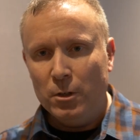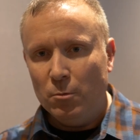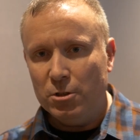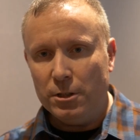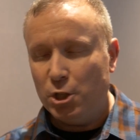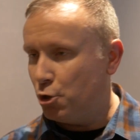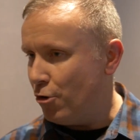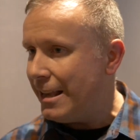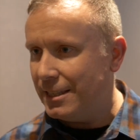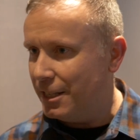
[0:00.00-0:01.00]
Was that the
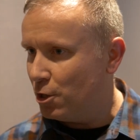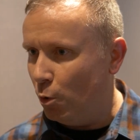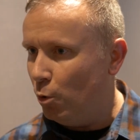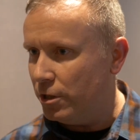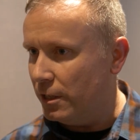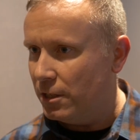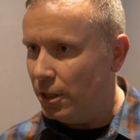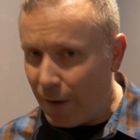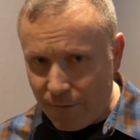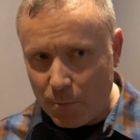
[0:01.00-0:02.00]
stress this causes?
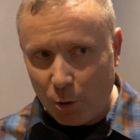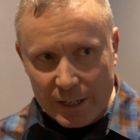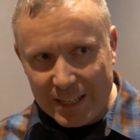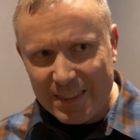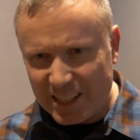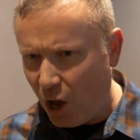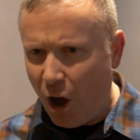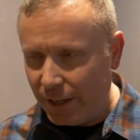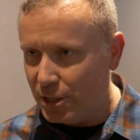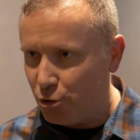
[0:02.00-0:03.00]
You know, everybody's in this
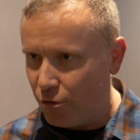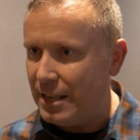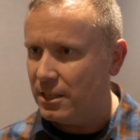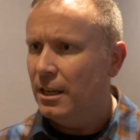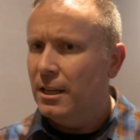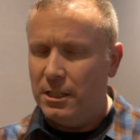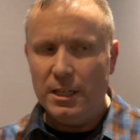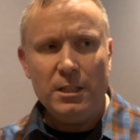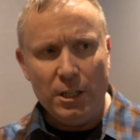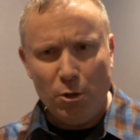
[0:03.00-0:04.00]
high stress
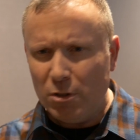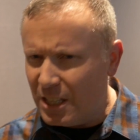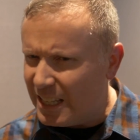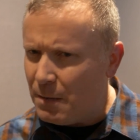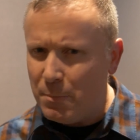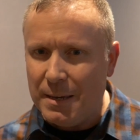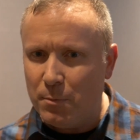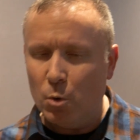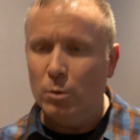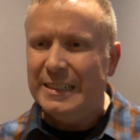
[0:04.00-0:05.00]
city. You can see
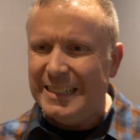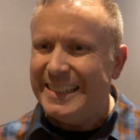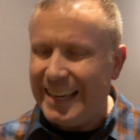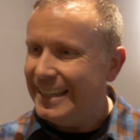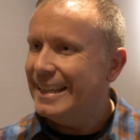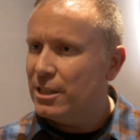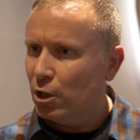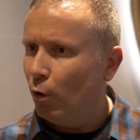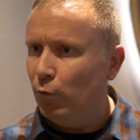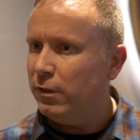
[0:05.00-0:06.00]
people getting into
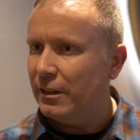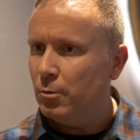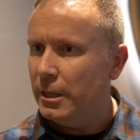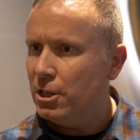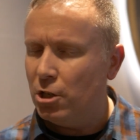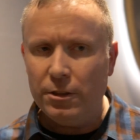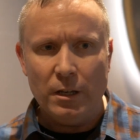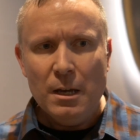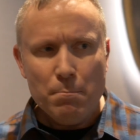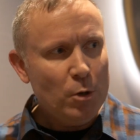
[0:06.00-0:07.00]
conflict with each
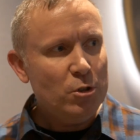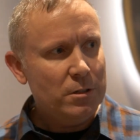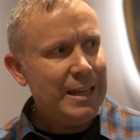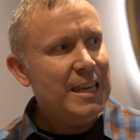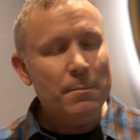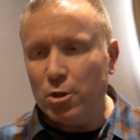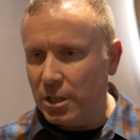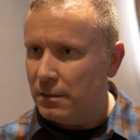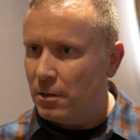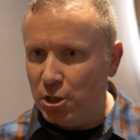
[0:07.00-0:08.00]
other. Most
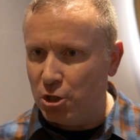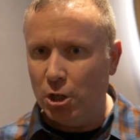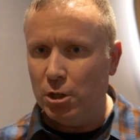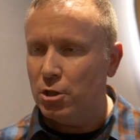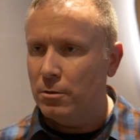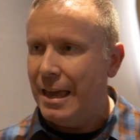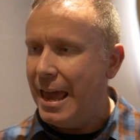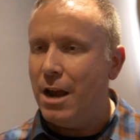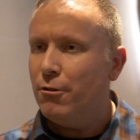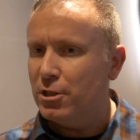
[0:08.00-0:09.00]
neighbours in, in certain
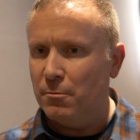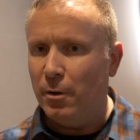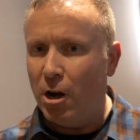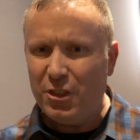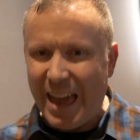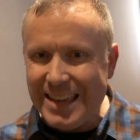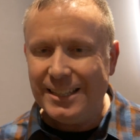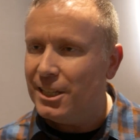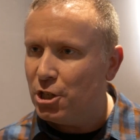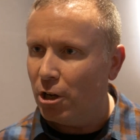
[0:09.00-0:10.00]
areas of Bath
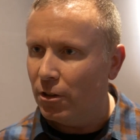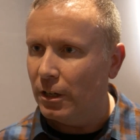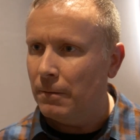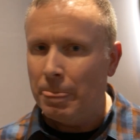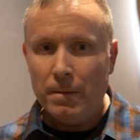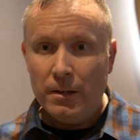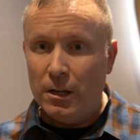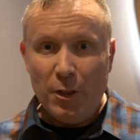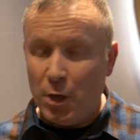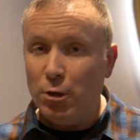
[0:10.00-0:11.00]
hate each other
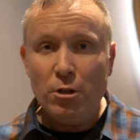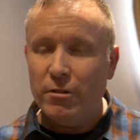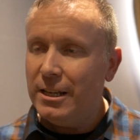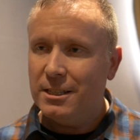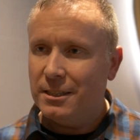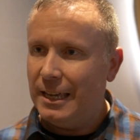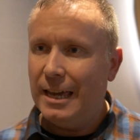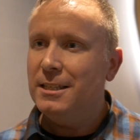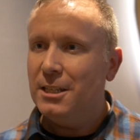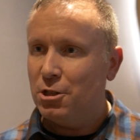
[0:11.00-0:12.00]
and the only reason they
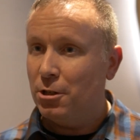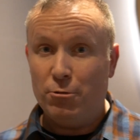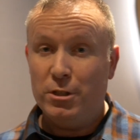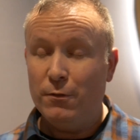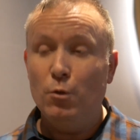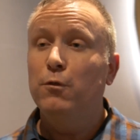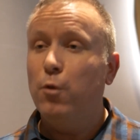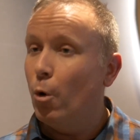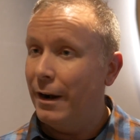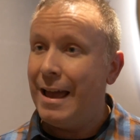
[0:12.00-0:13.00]
hate each other is they've all
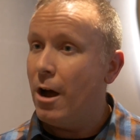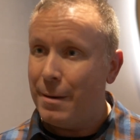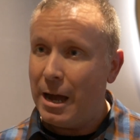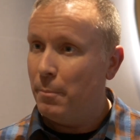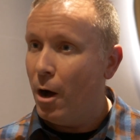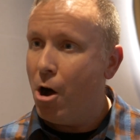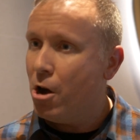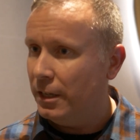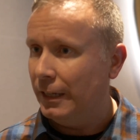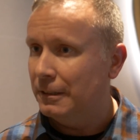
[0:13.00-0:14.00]
fallen out about
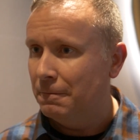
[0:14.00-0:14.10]
parking.